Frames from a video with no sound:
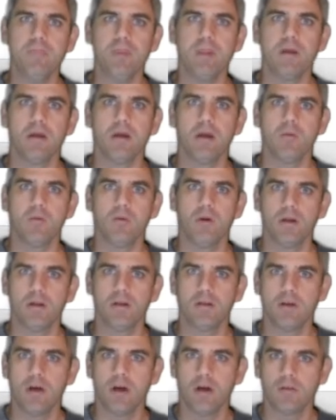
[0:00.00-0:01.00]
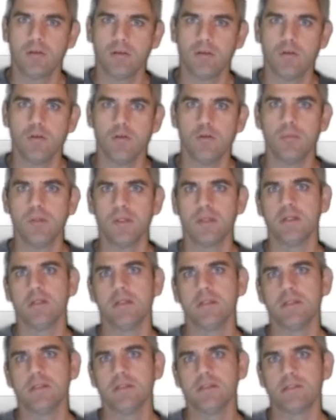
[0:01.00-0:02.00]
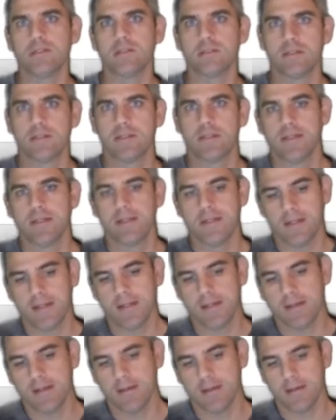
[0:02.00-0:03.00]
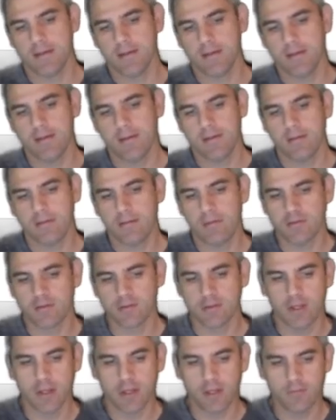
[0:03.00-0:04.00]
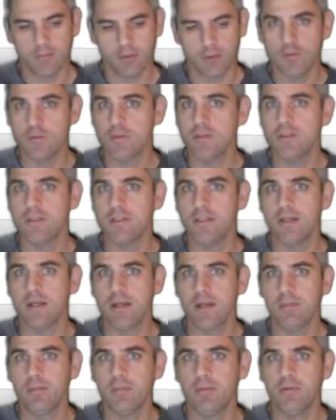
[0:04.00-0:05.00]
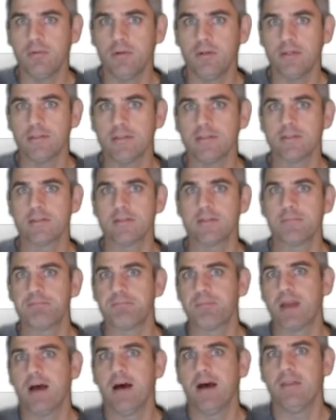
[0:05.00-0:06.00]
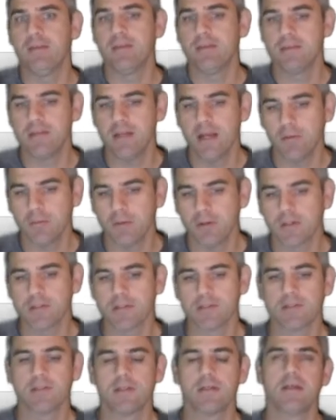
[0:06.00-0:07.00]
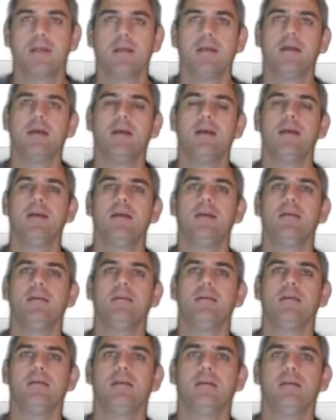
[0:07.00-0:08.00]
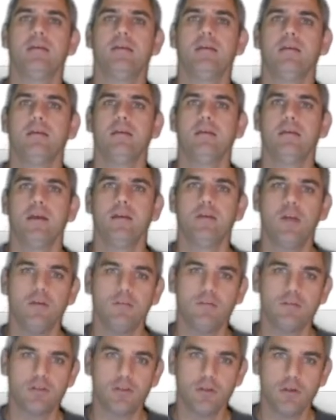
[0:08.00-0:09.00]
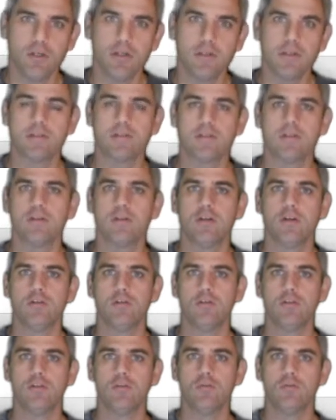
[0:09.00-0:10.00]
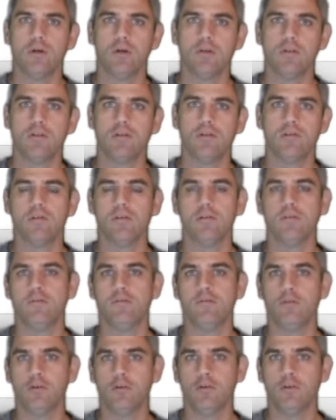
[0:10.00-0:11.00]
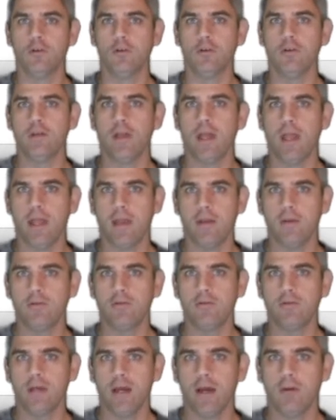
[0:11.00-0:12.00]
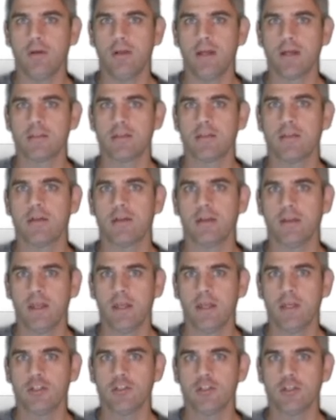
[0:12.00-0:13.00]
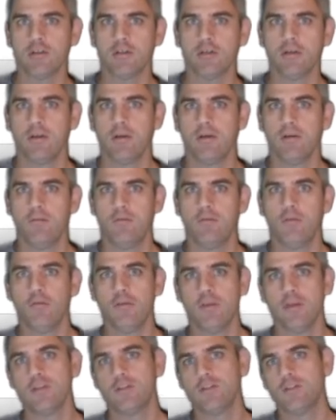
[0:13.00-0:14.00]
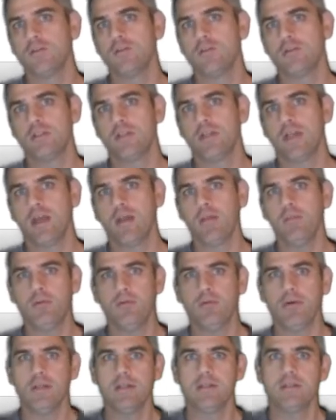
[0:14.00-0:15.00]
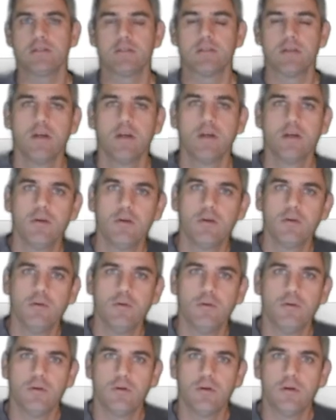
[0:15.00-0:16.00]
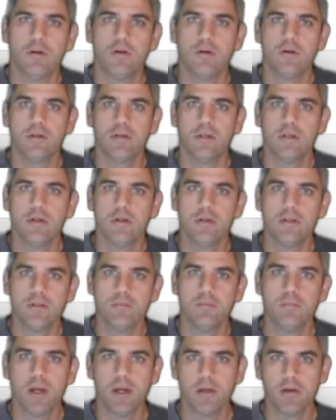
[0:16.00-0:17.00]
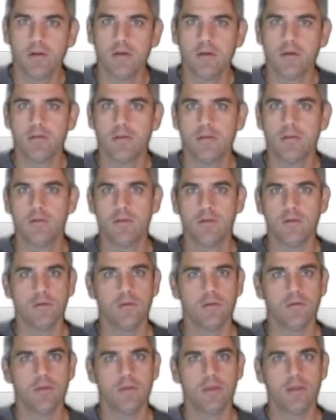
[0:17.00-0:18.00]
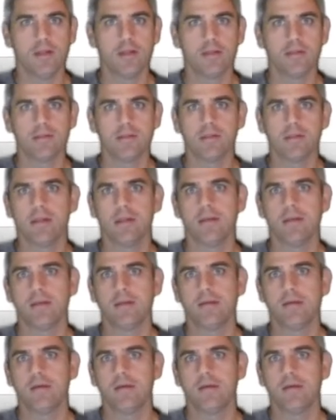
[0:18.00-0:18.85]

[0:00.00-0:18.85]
I wanted to talk to you because there's a lot of UC endpoints on these networks, and you have a choice. Do you want to do full 802.1x authentication for these UC endpoints, or is it better to do things like